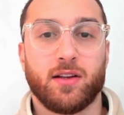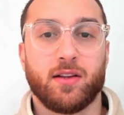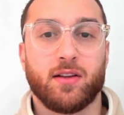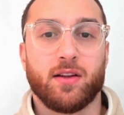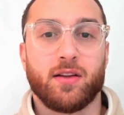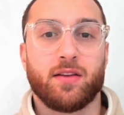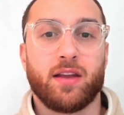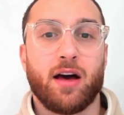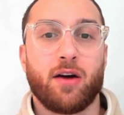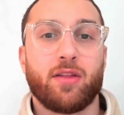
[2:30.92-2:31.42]

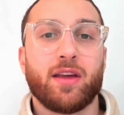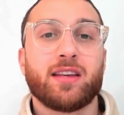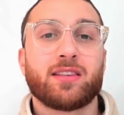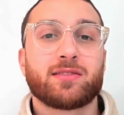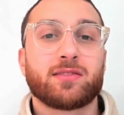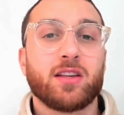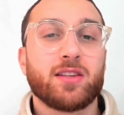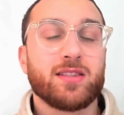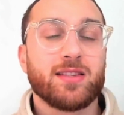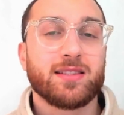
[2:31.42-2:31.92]
Now, this
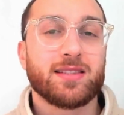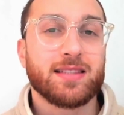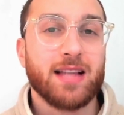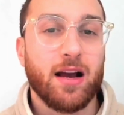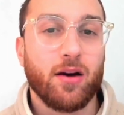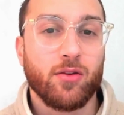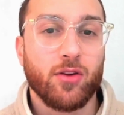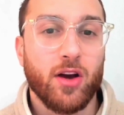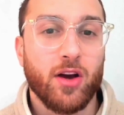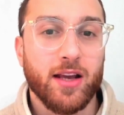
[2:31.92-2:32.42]
doesn't
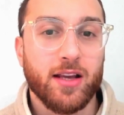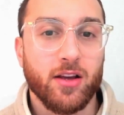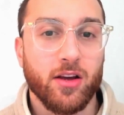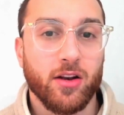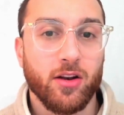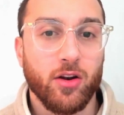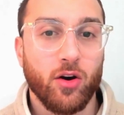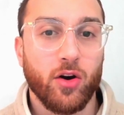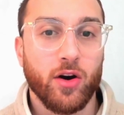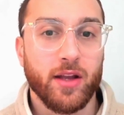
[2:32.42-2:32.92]
sound like a
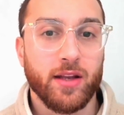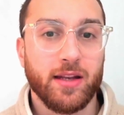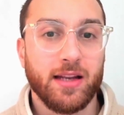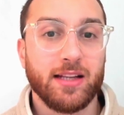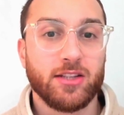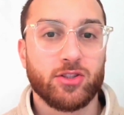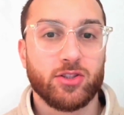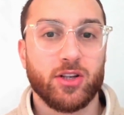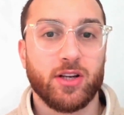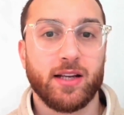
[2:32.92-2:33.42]
lot
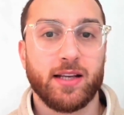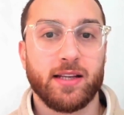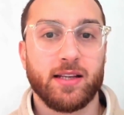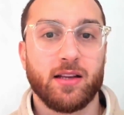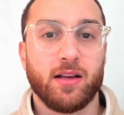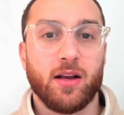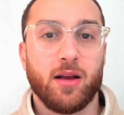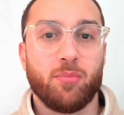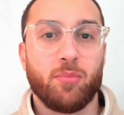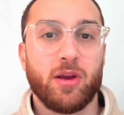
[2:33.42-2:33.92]

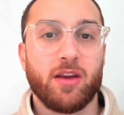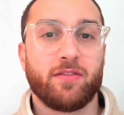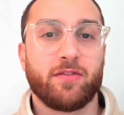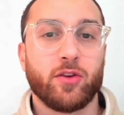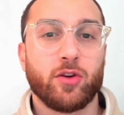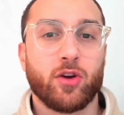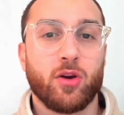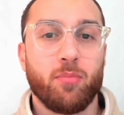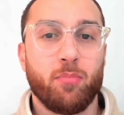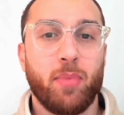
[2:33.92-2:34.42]
initially, but if
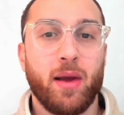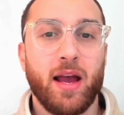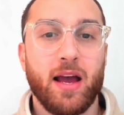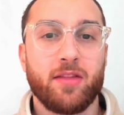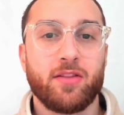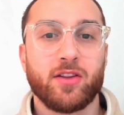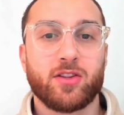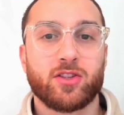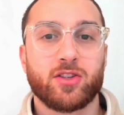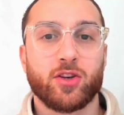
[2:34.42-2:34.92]
you
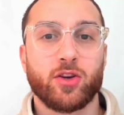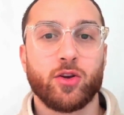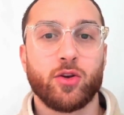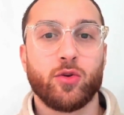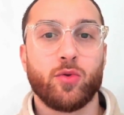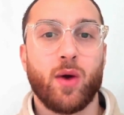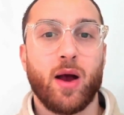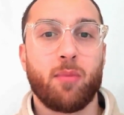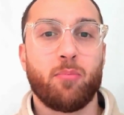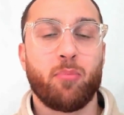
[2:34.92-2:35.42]
compare the
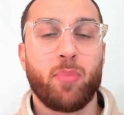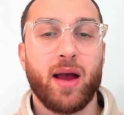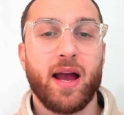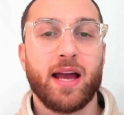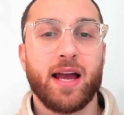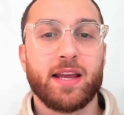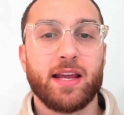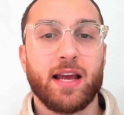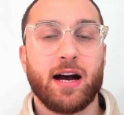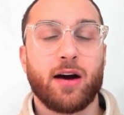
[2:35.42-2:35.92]
two and
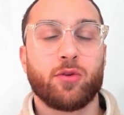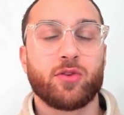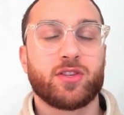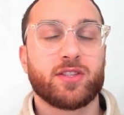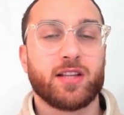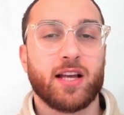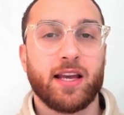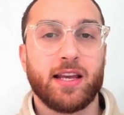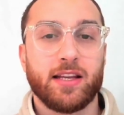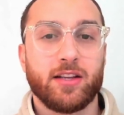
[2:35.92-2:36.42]
pay out,
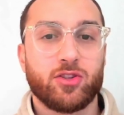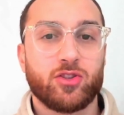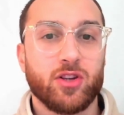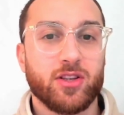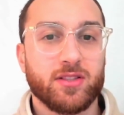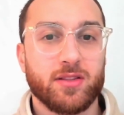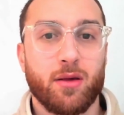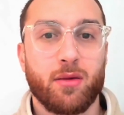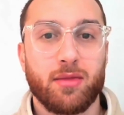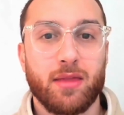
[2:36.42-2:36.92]
say,
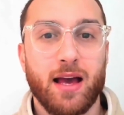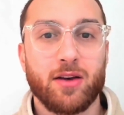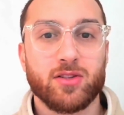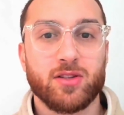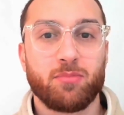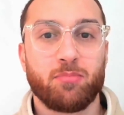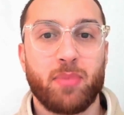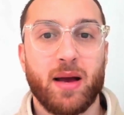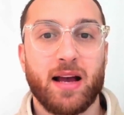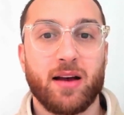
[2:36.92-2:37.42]
just
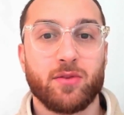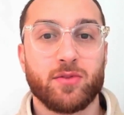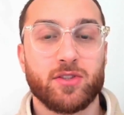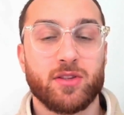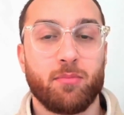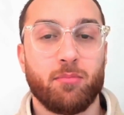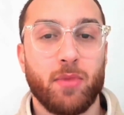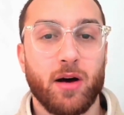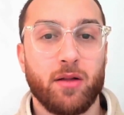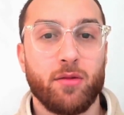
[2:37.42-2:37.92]
£1,000
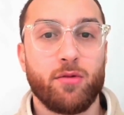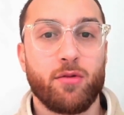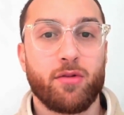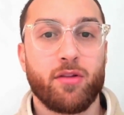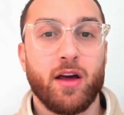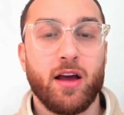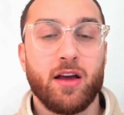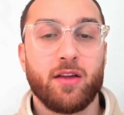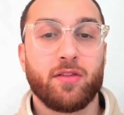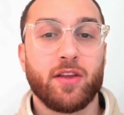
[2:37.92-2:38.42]
a month,
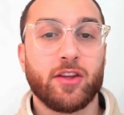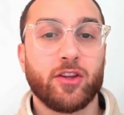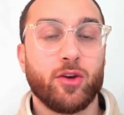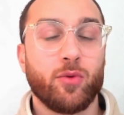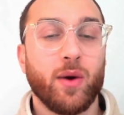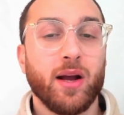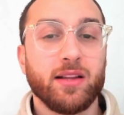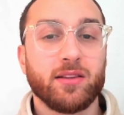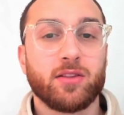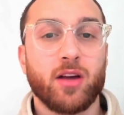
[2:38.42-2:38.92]
then
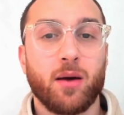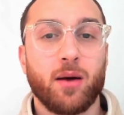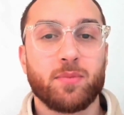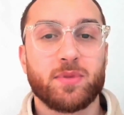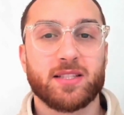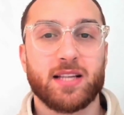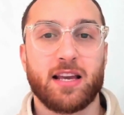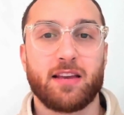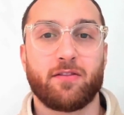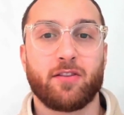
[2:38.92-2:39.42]
you end up
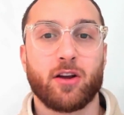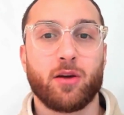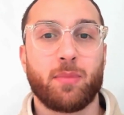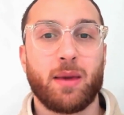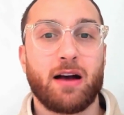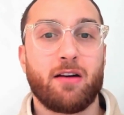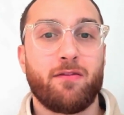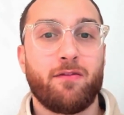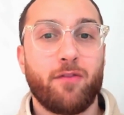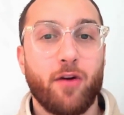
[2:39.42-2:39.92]
saving
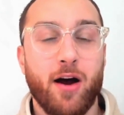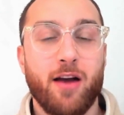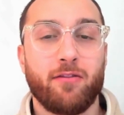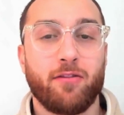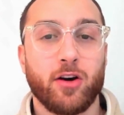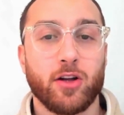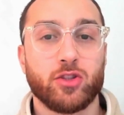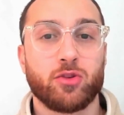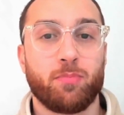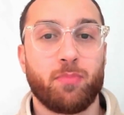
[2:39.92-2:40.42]
about
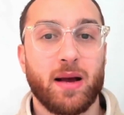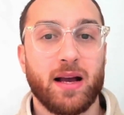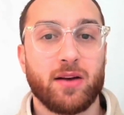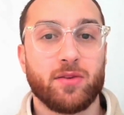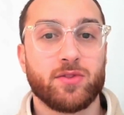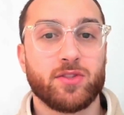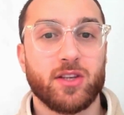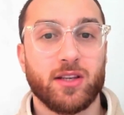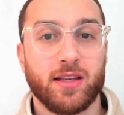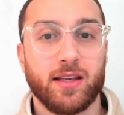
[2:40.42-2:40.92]

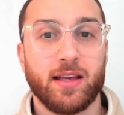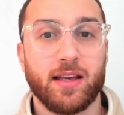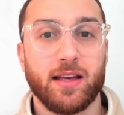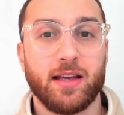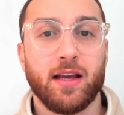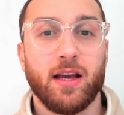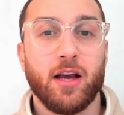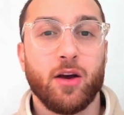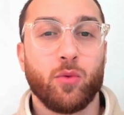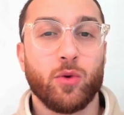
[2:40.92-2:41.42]
£500 a
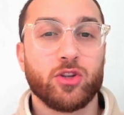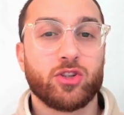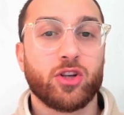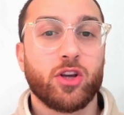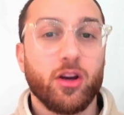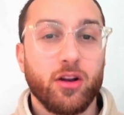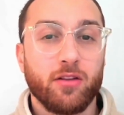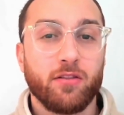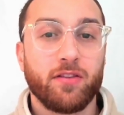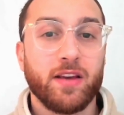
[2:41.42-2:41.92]
year, which
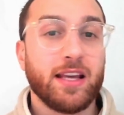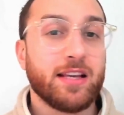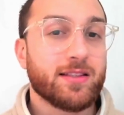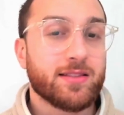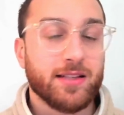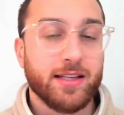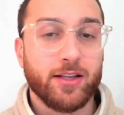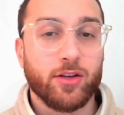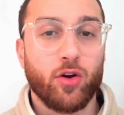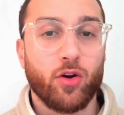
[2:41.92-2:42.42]
could have
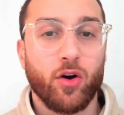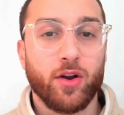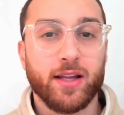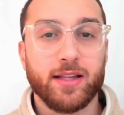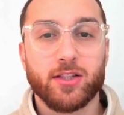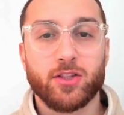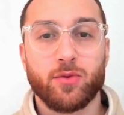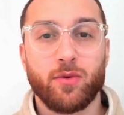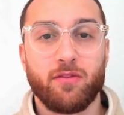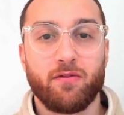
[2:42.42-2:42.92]
easily gone
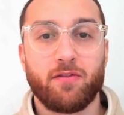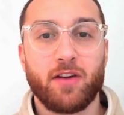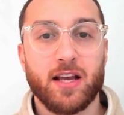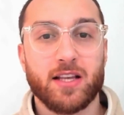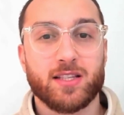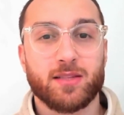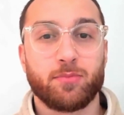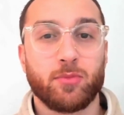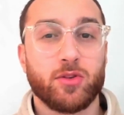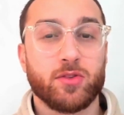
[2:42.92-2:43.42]
into
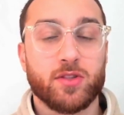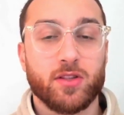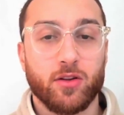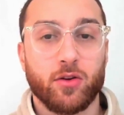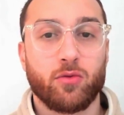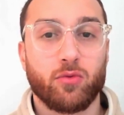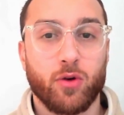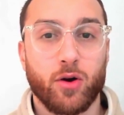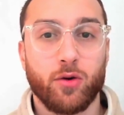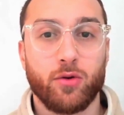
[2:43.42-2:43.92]
investments
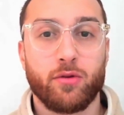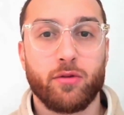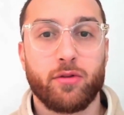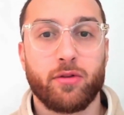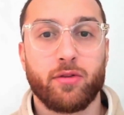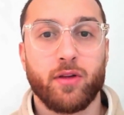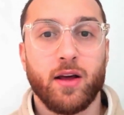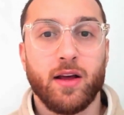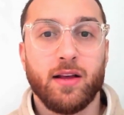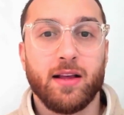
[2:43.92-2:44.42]
and
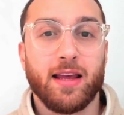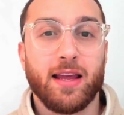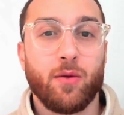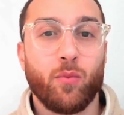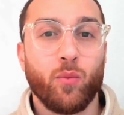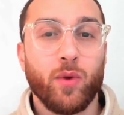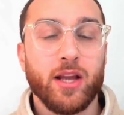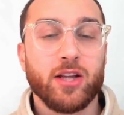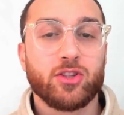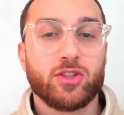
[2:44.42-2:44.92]
growth,
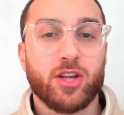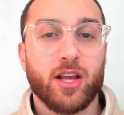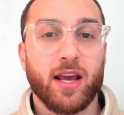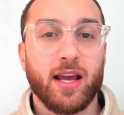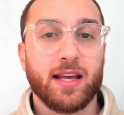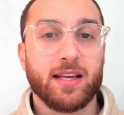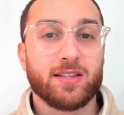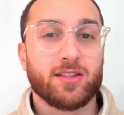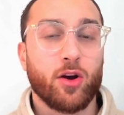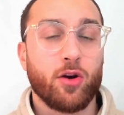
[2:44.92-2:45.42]
in which
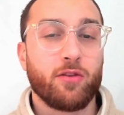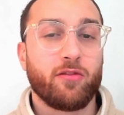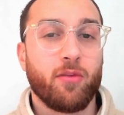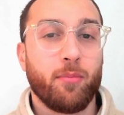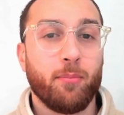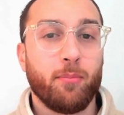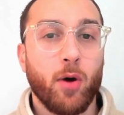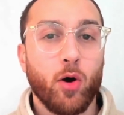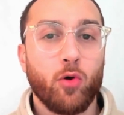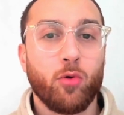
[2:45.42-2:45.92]
case, over
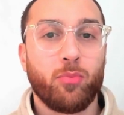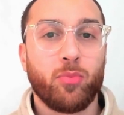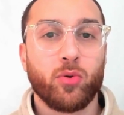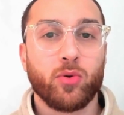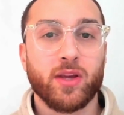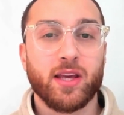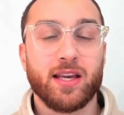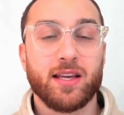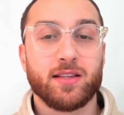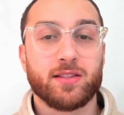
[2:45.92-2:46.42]
multiple
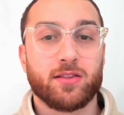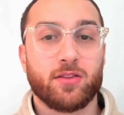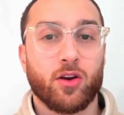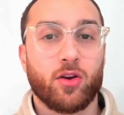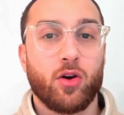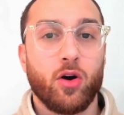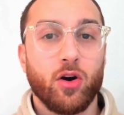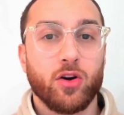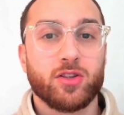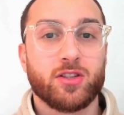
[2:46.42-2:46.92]
years, the
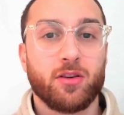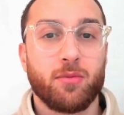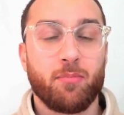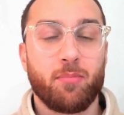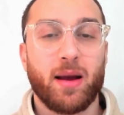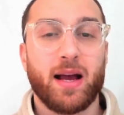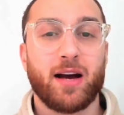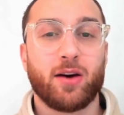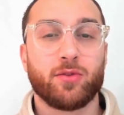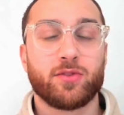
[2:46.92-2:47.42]
cost
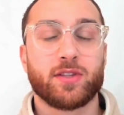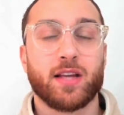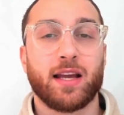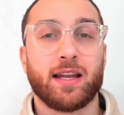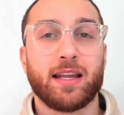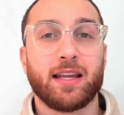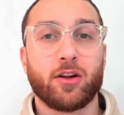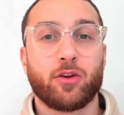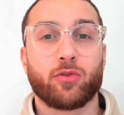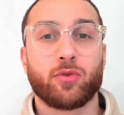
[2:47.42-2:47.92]
compounds
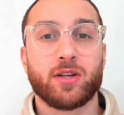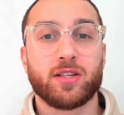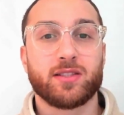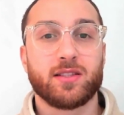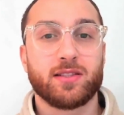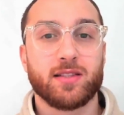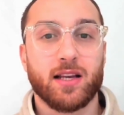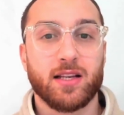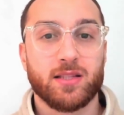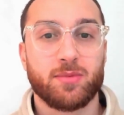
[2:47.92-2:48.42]
and
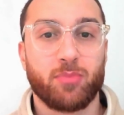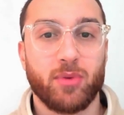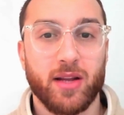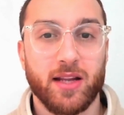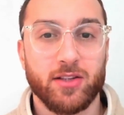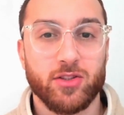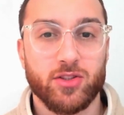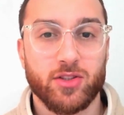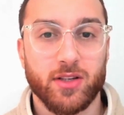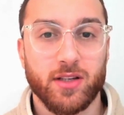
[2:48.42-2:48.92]
increases
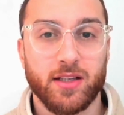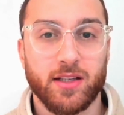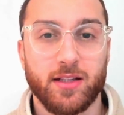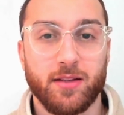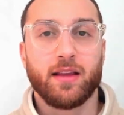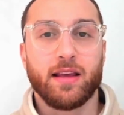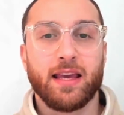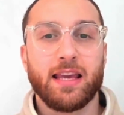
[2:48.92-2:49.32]
exponentially.